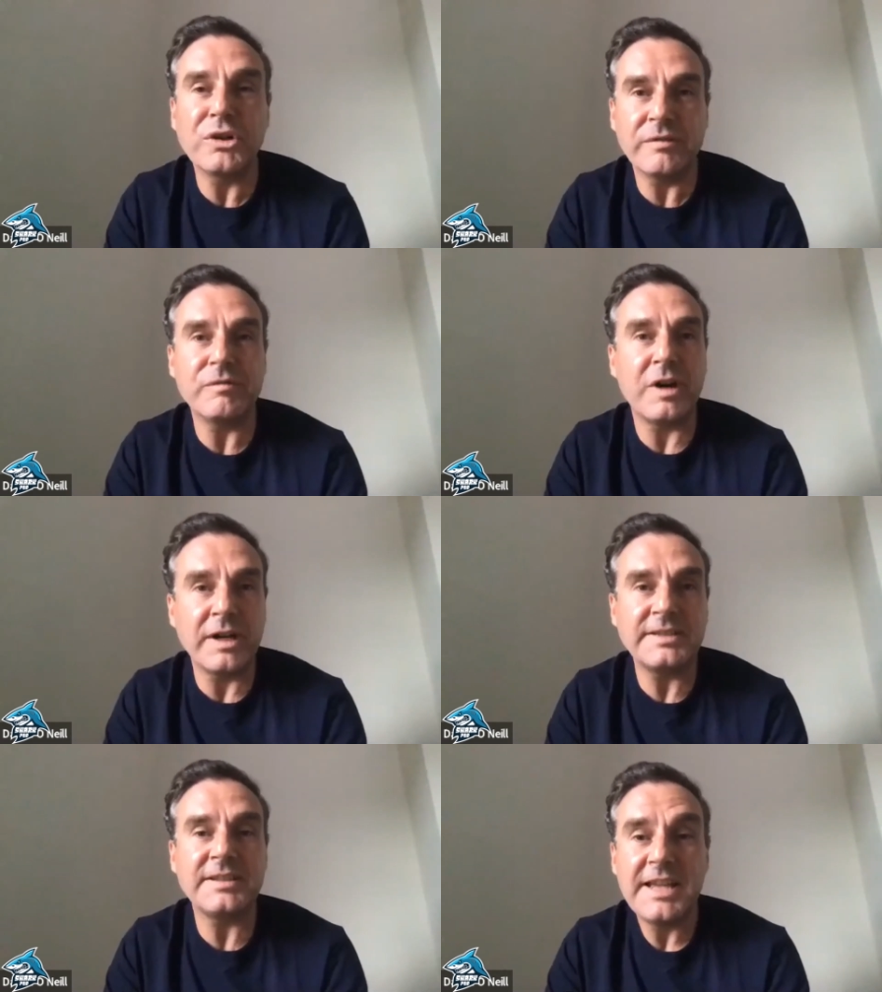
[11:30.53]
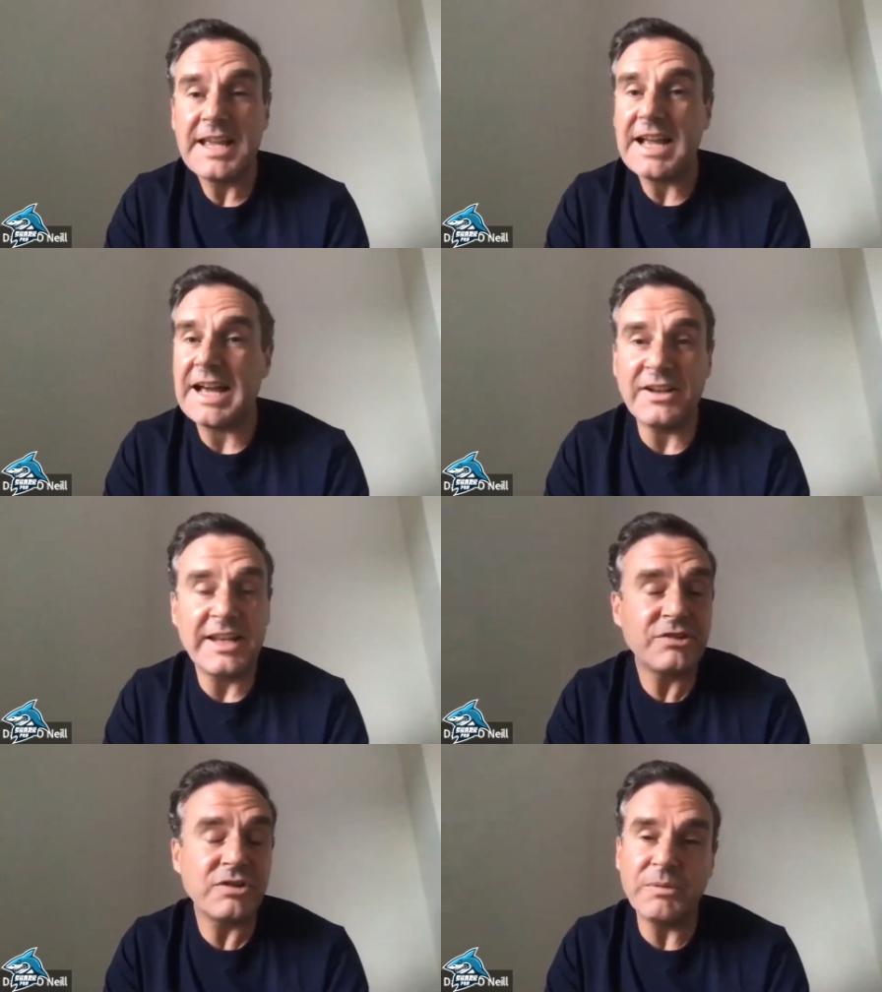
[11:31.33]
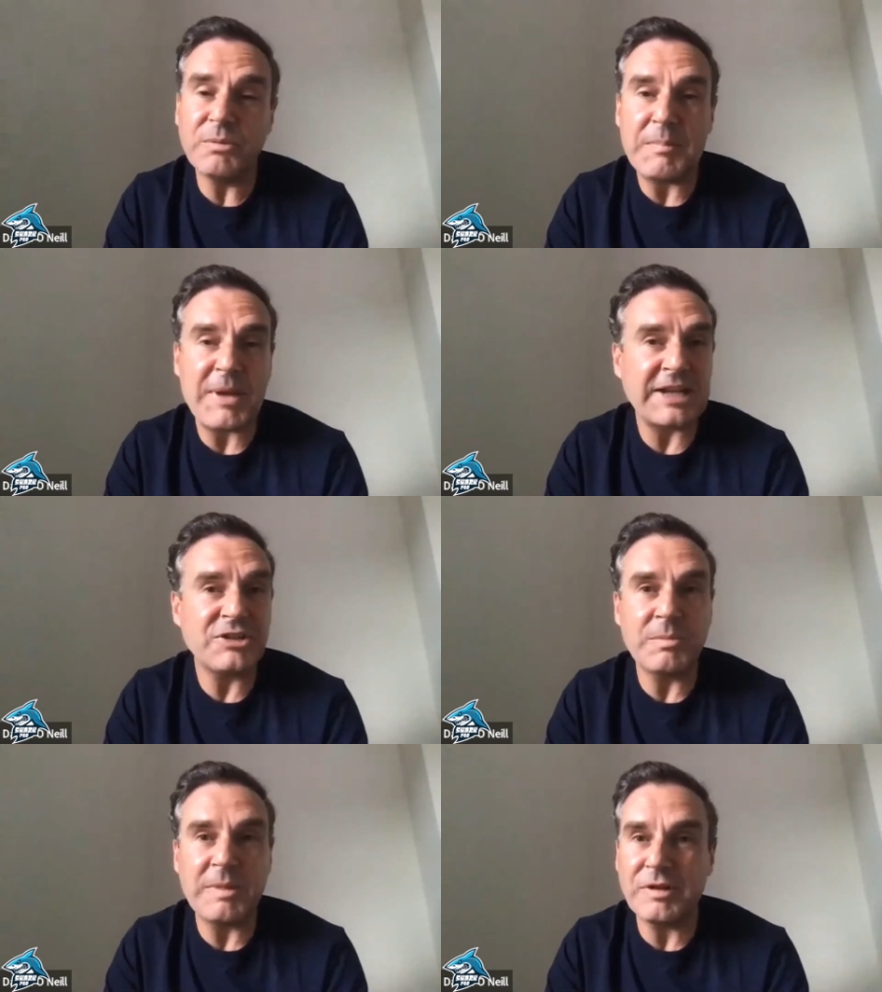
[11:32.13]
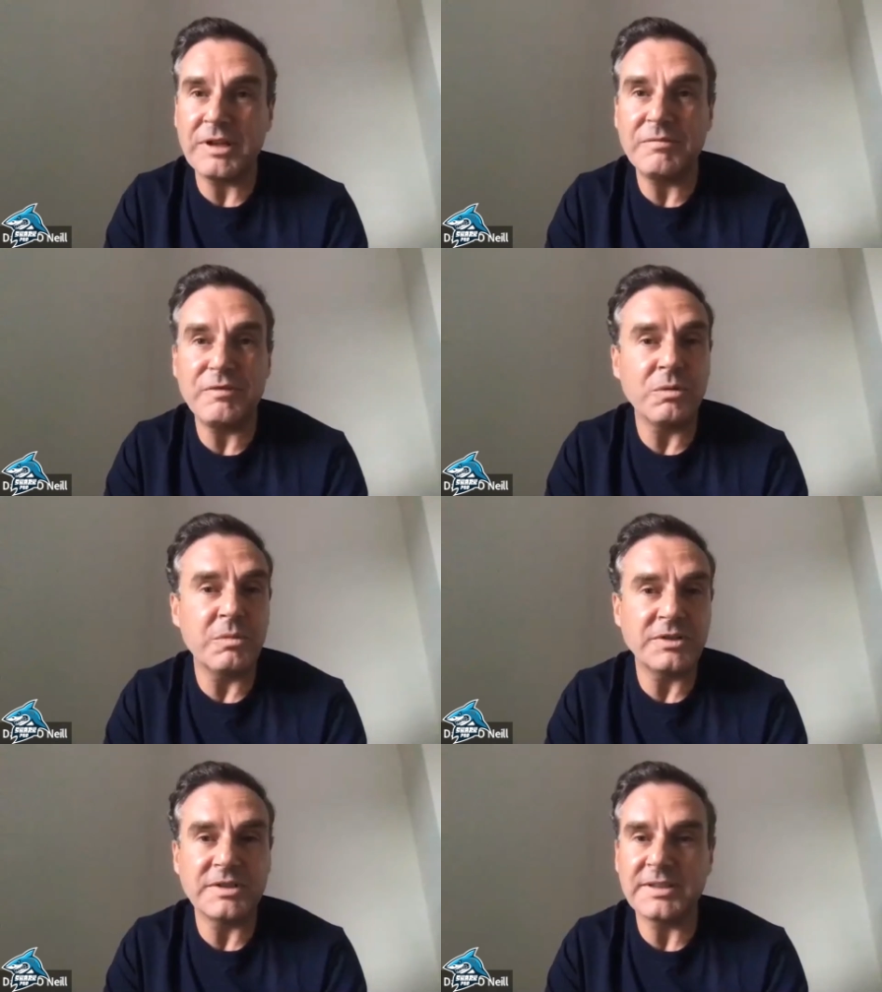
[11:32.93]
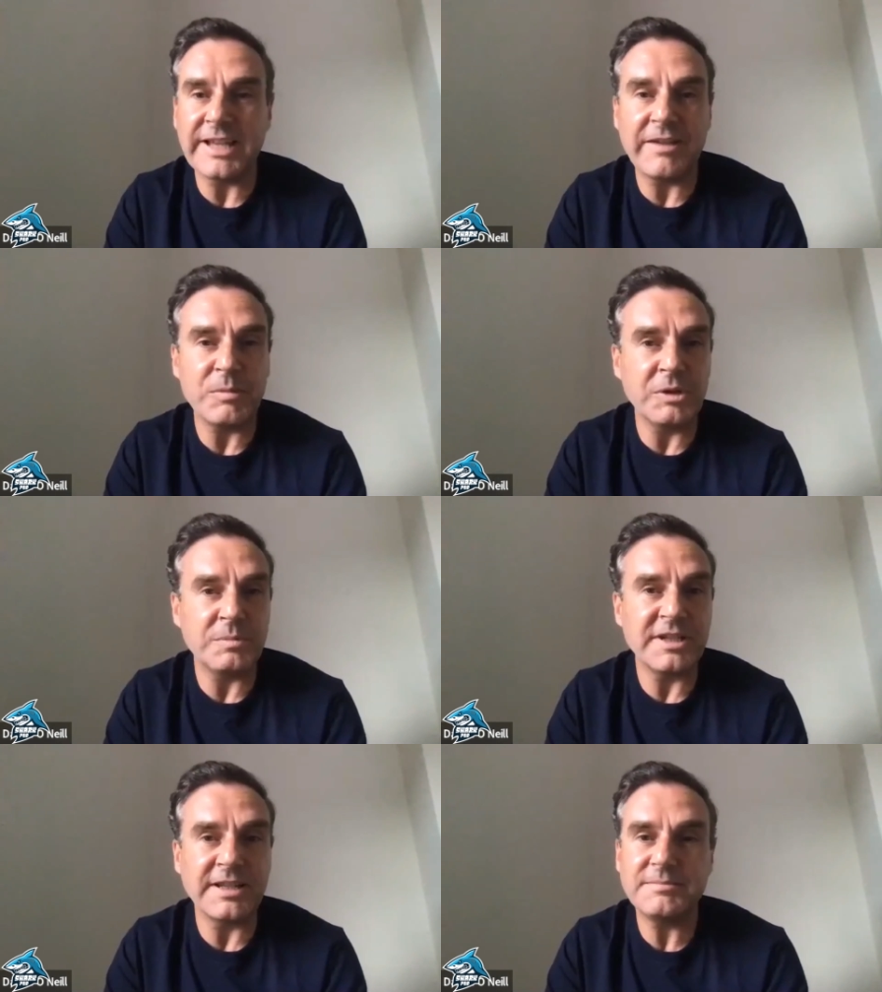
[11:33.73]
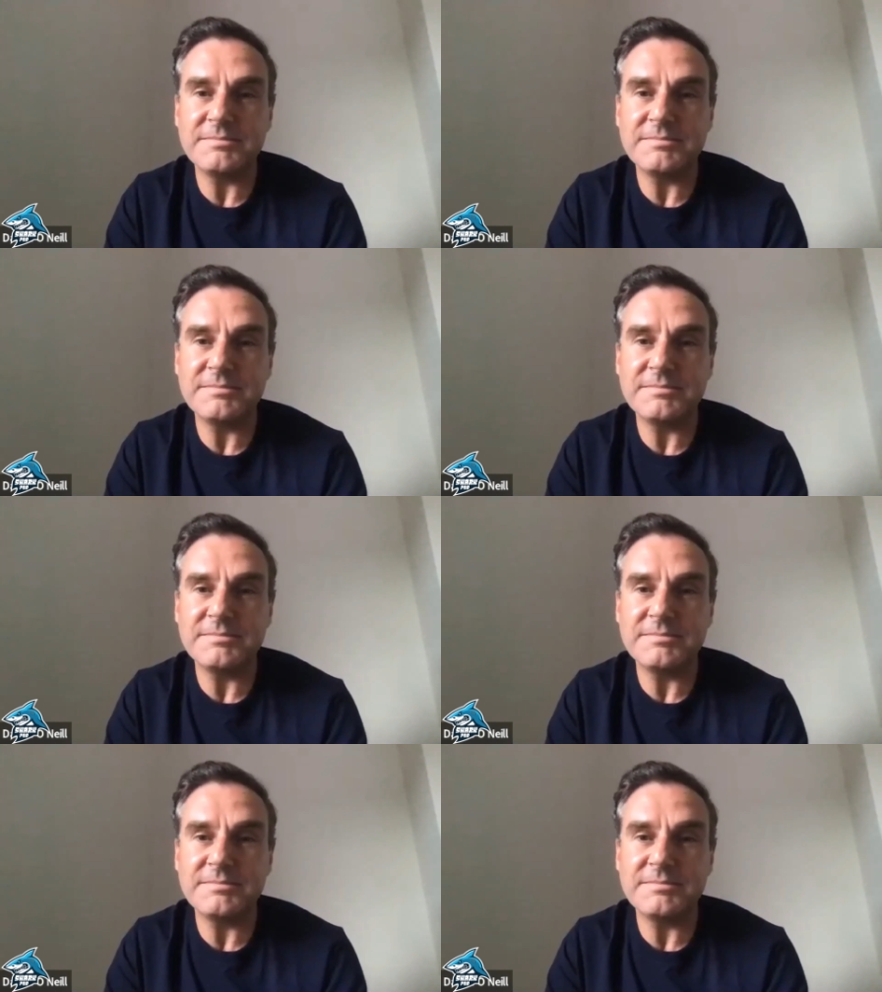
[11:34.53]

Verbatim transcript: advice and i literally went back to him every few months and gave him an update